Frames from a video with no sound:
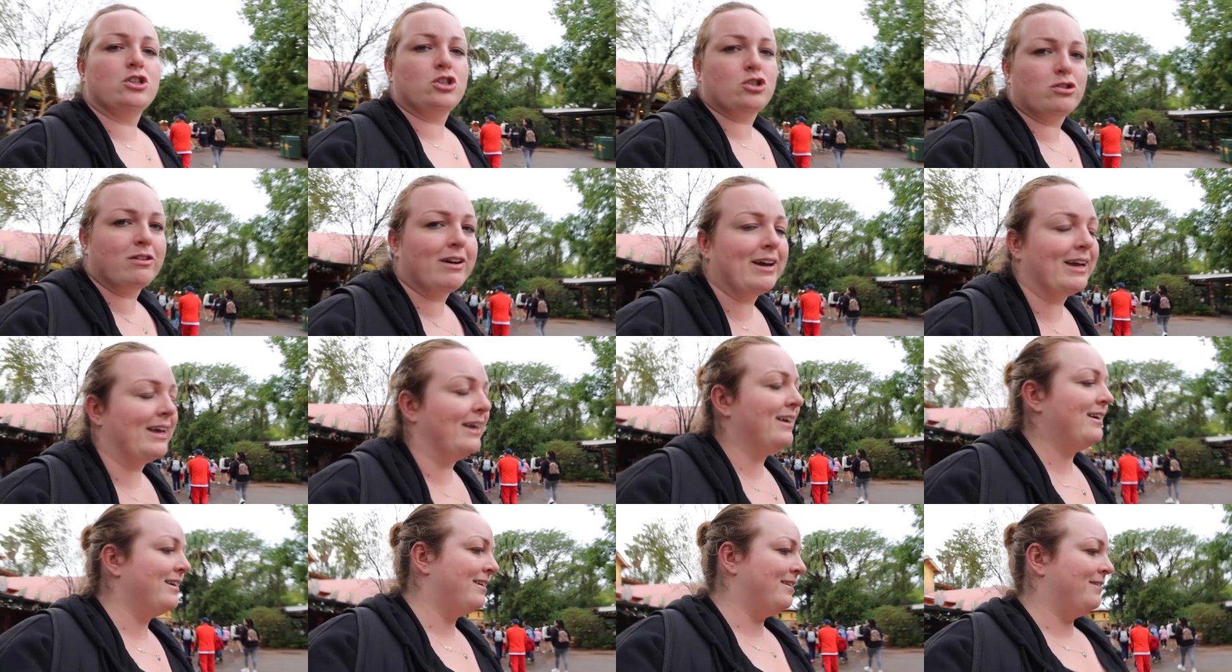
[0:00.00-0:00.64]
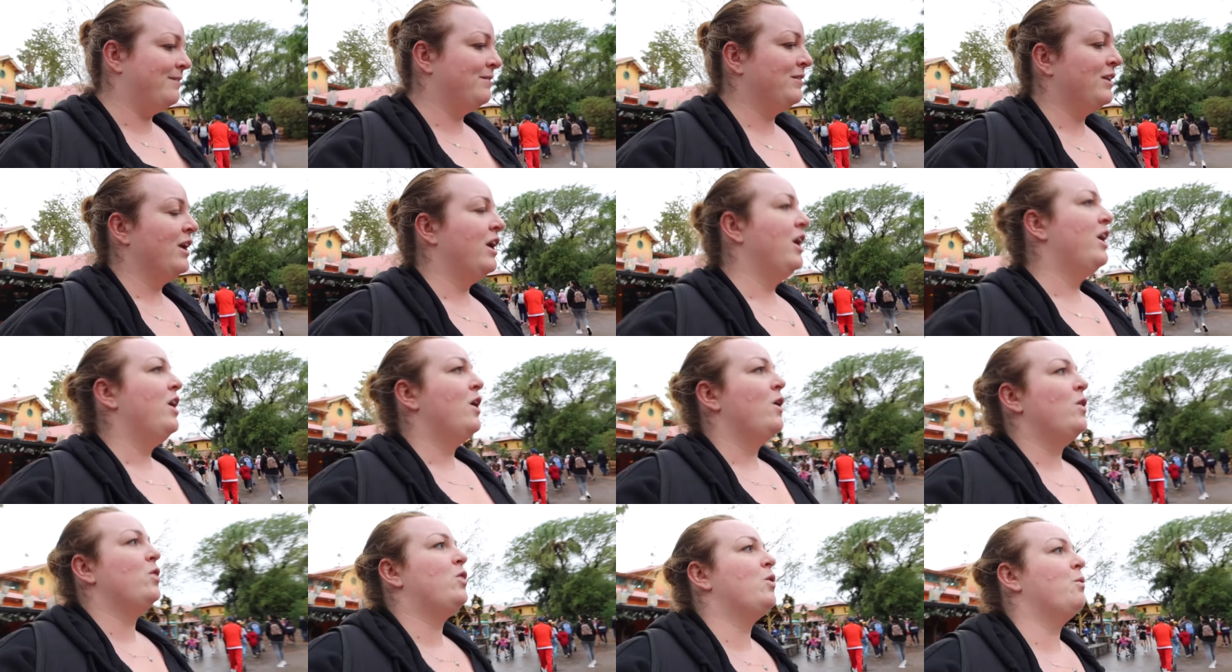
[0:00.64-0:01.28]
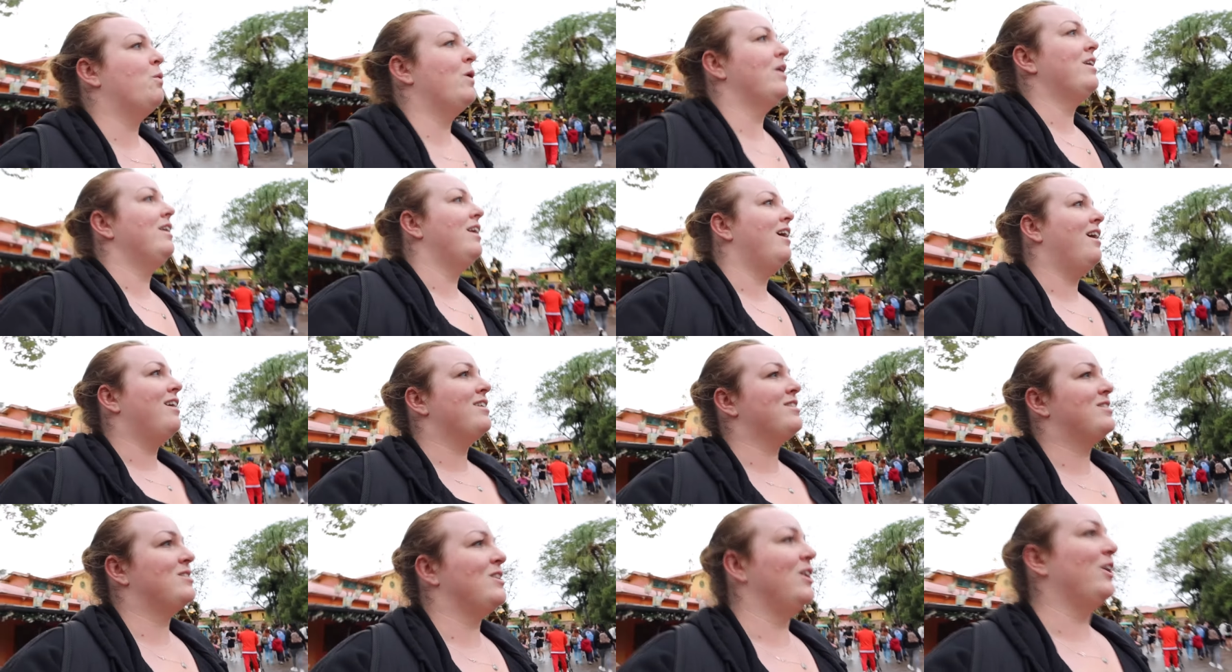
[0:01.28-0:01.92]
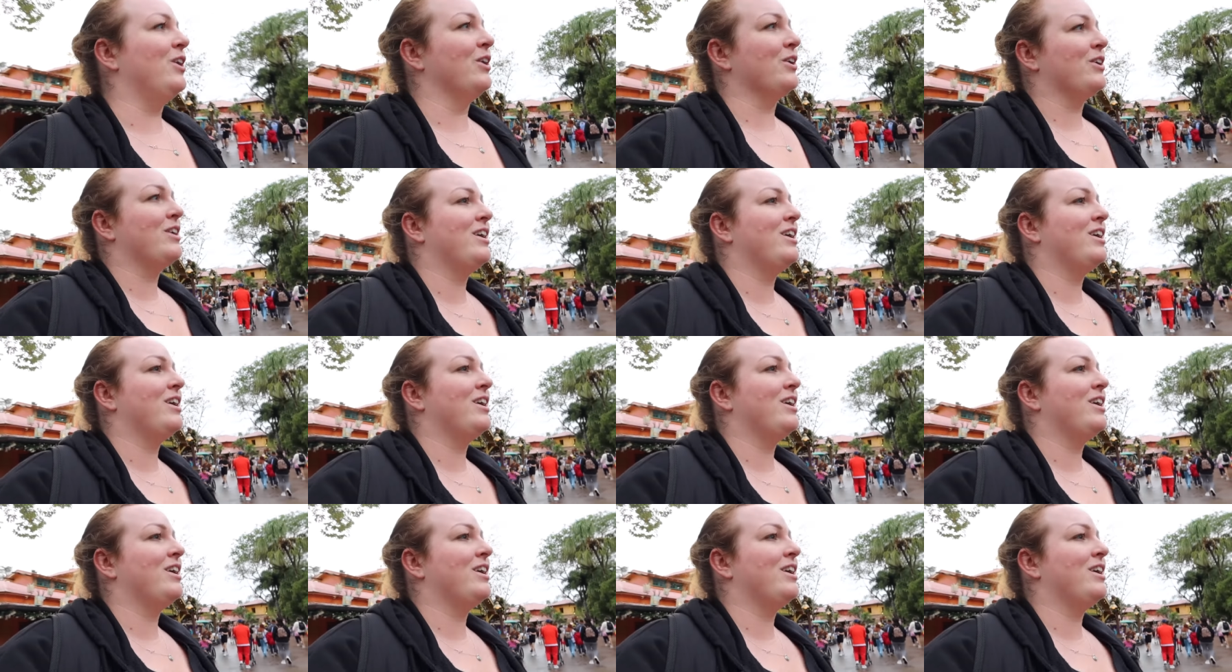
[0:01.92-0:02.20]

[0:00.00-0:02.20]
the tree. The one last look.